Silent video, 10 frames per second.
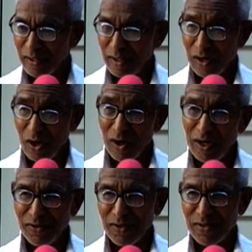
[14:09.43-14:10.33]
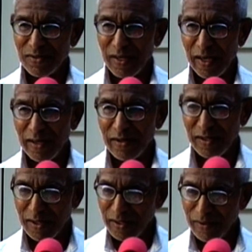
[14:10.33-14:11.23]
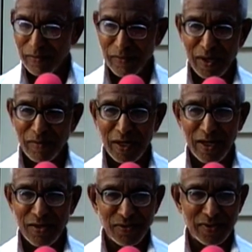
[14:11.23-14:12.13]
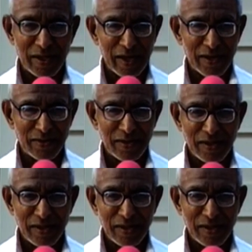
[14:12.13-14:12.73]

knowledge is there, memory is there,